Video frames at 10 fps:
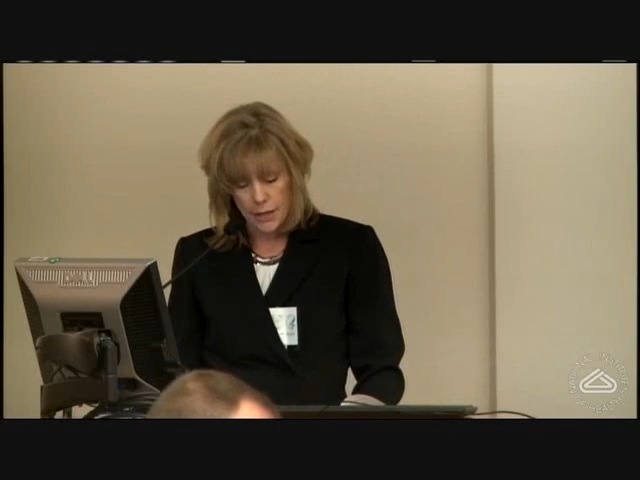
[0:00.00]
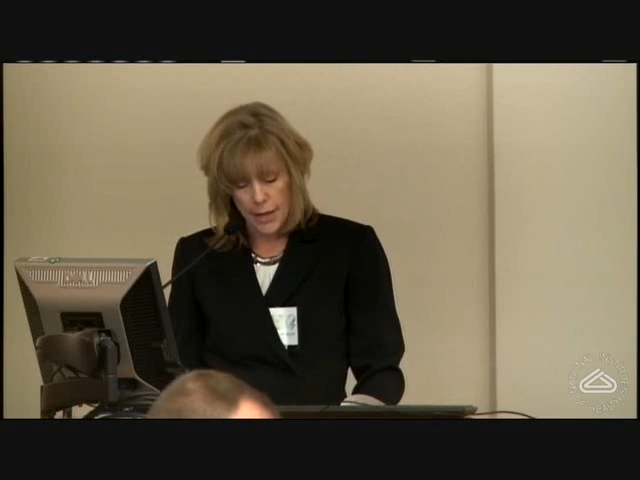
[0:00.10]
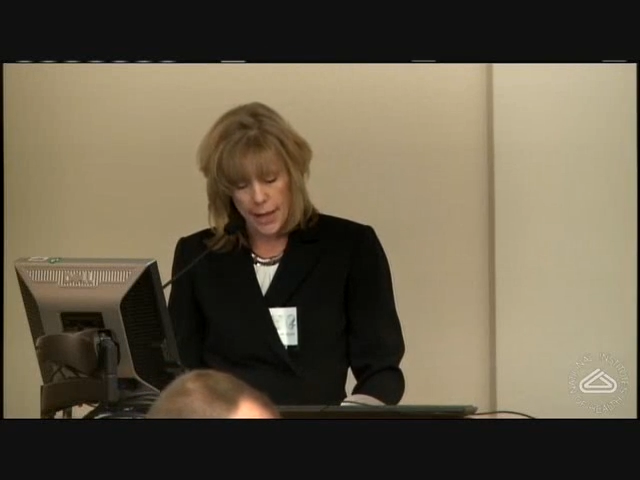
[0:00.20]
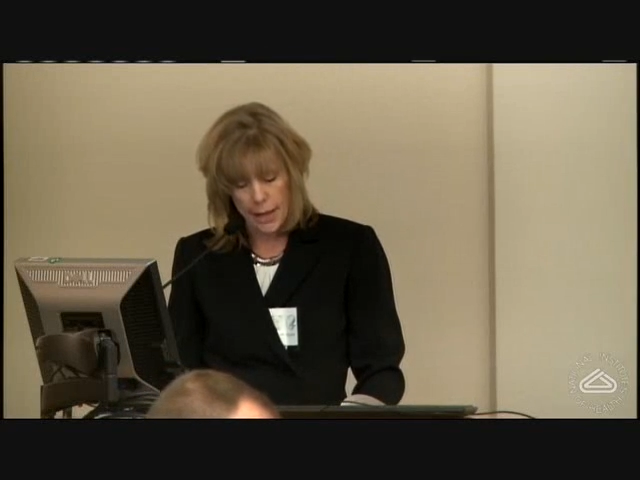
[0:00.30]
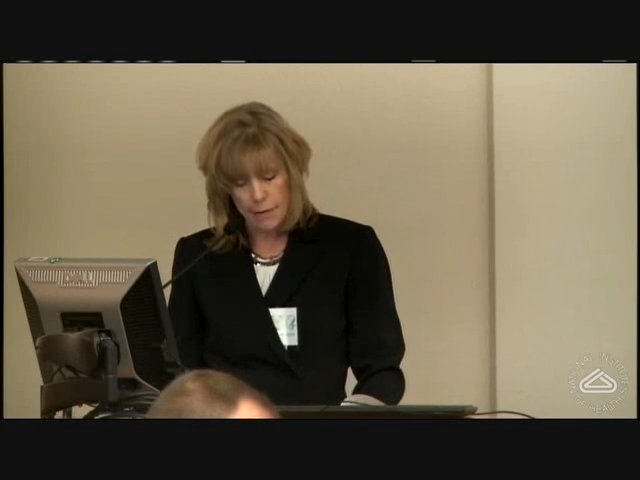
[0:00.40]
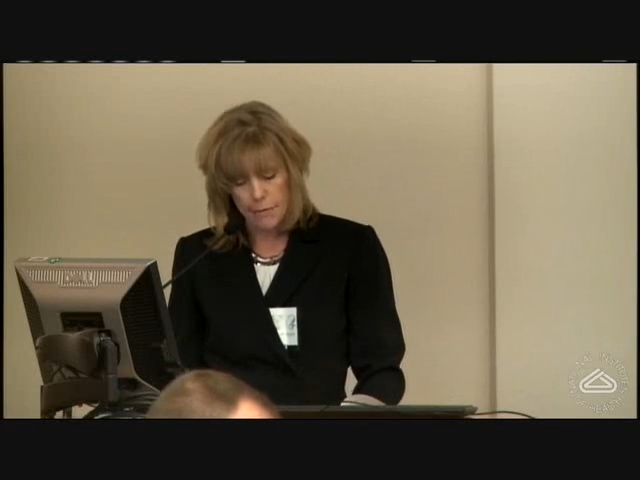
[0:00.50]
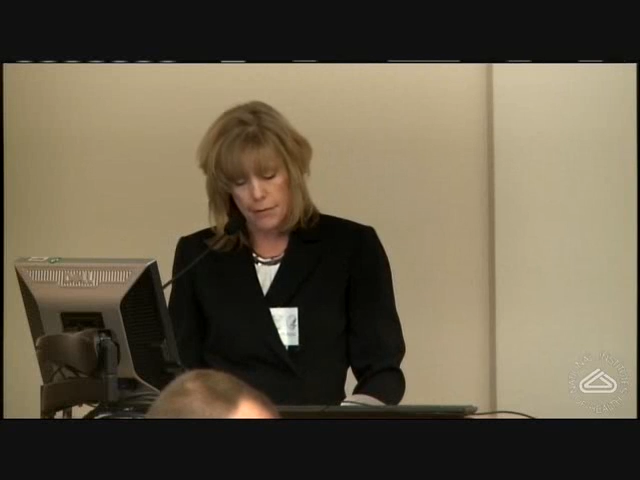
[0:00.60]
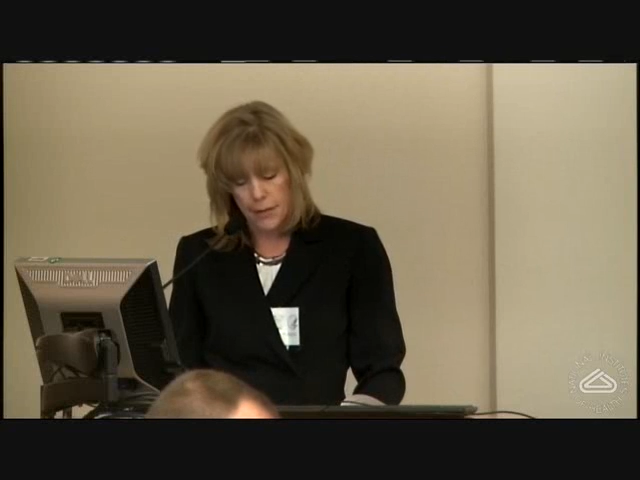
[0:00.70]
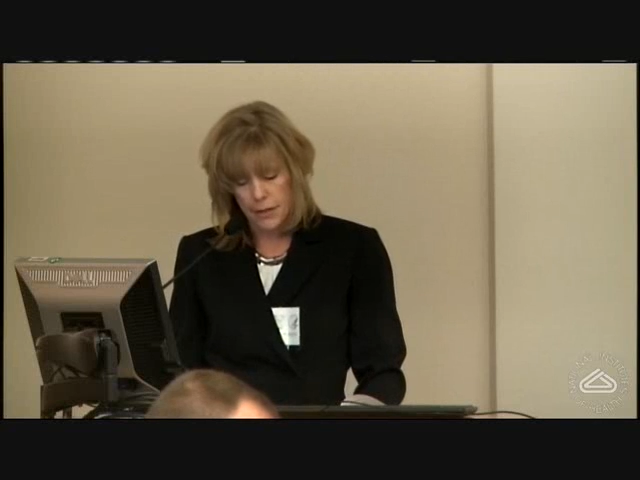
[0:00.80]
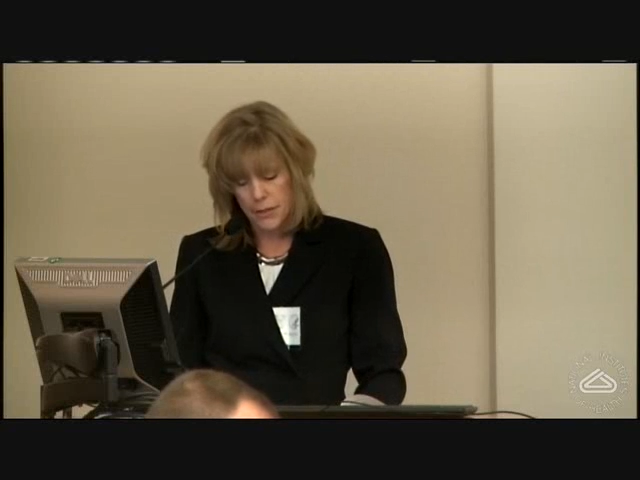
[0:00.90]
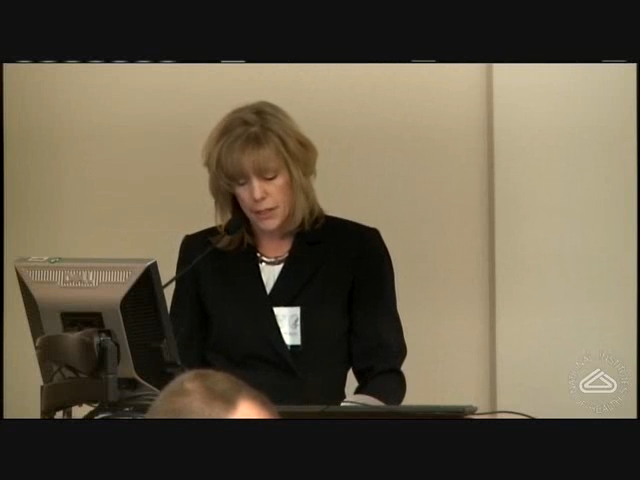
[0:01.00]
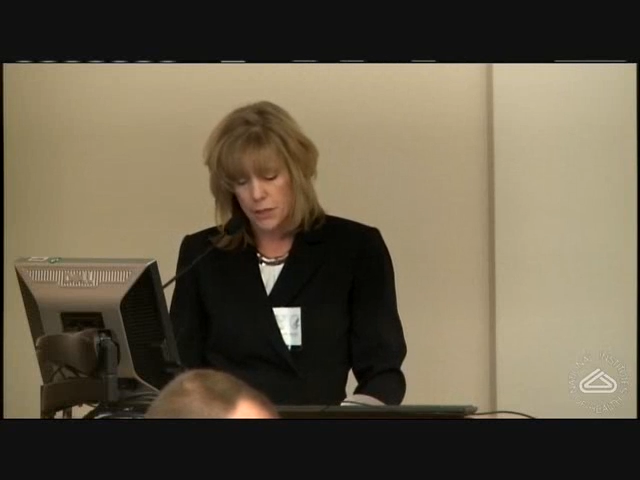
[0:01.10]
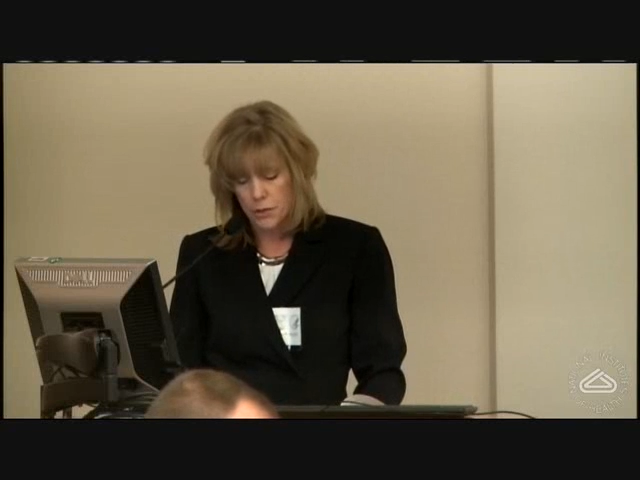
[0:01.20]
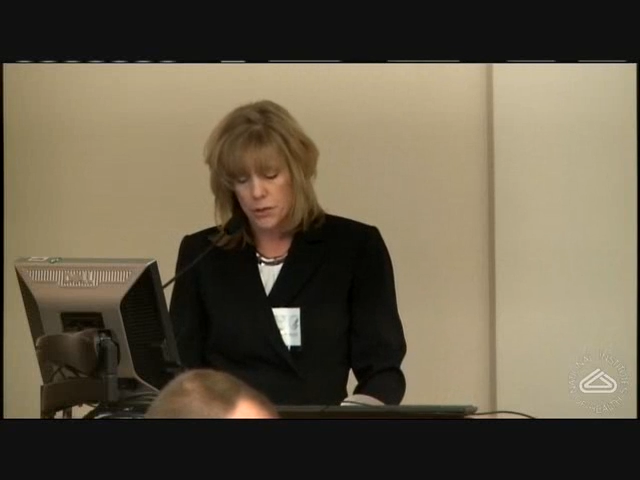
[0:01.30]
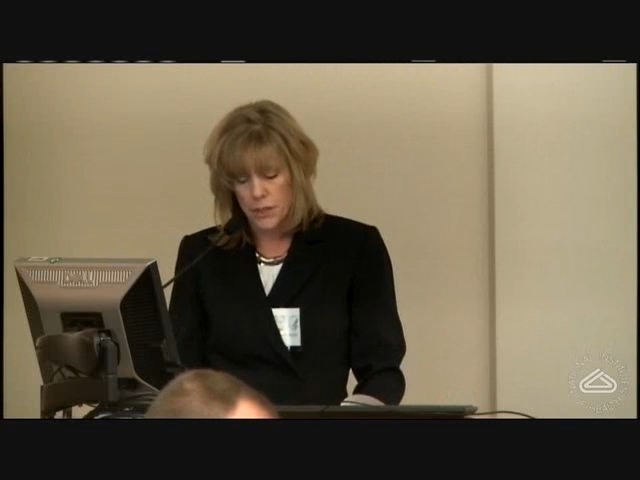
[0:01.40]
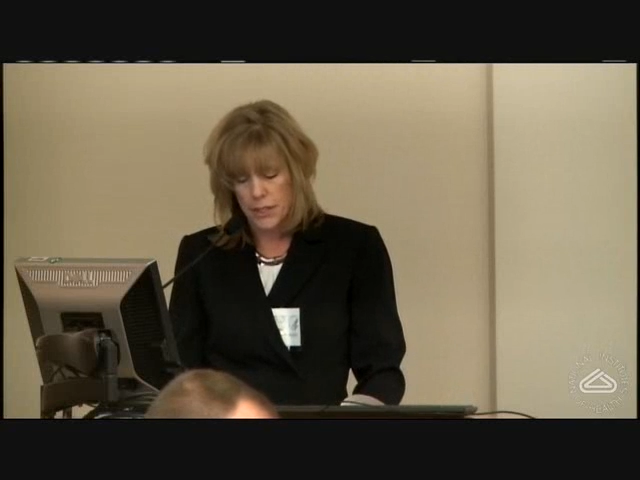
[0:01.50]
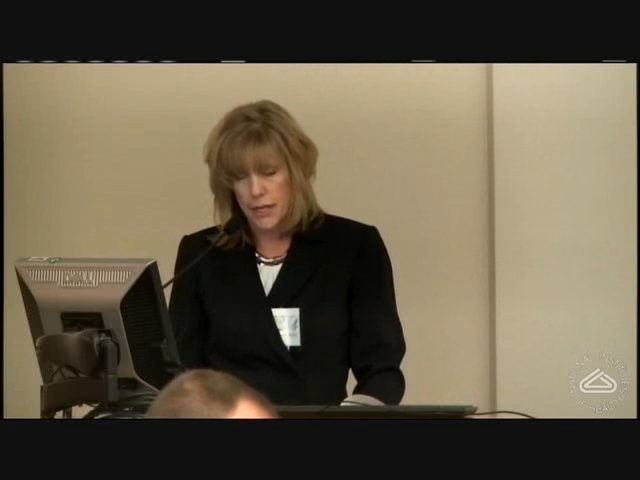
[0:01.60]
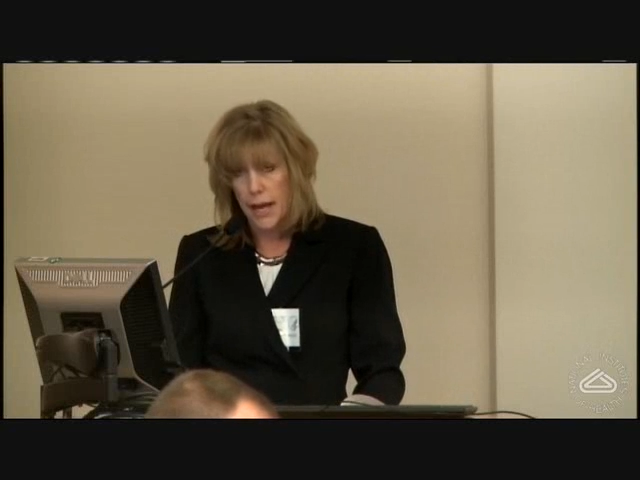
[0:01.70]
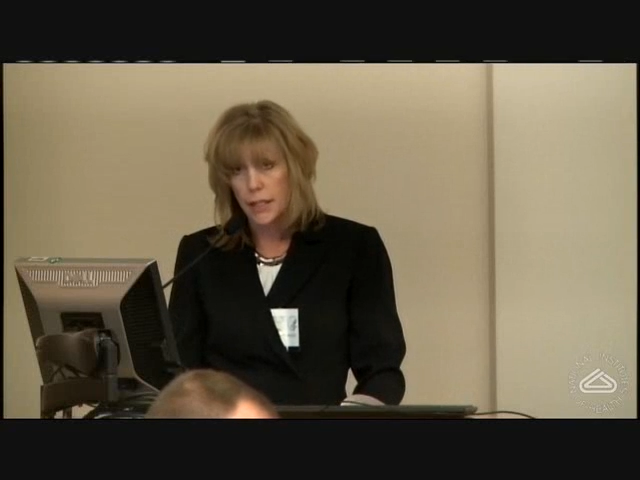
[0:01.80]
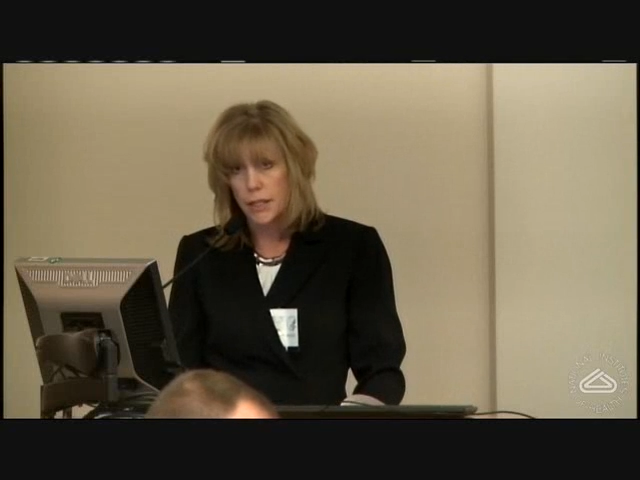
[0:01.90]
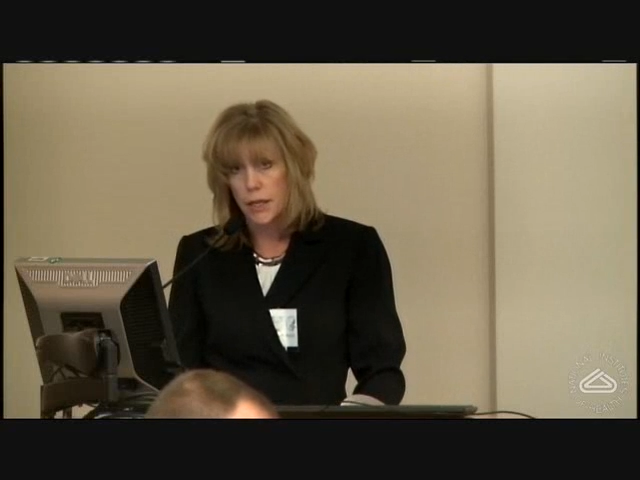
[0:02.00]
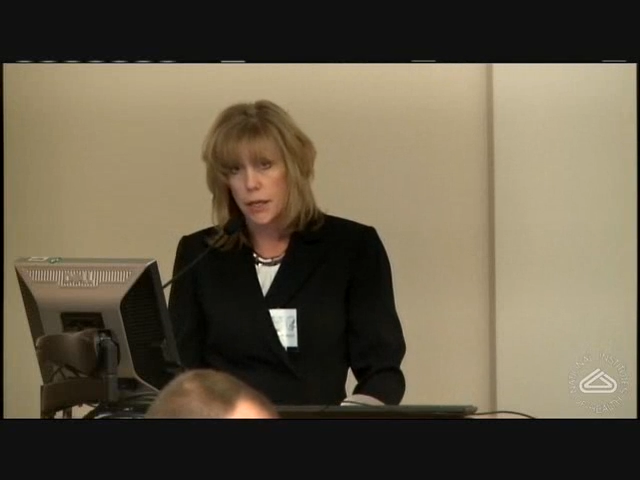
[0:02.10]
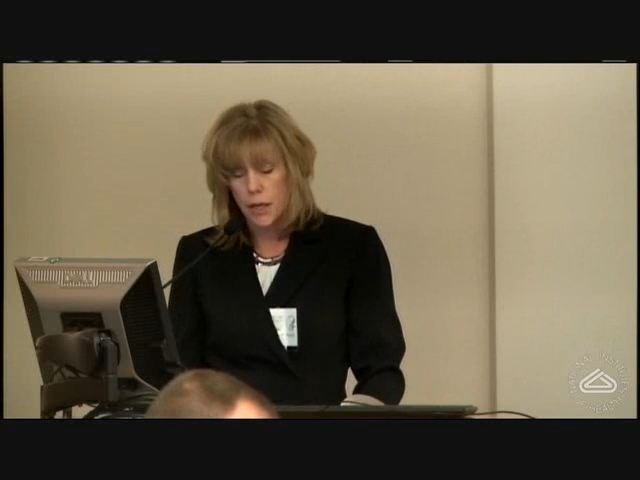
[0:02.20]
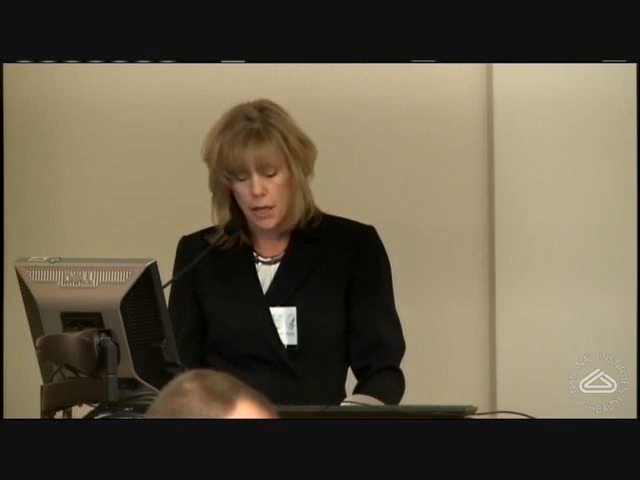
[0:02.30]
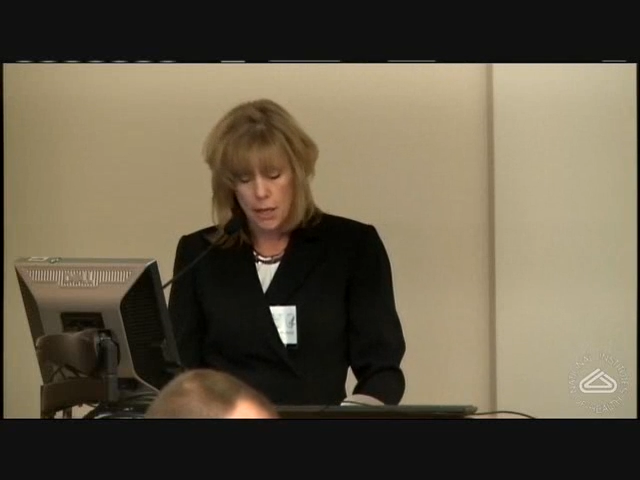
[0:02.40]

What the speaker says: have their seizures detected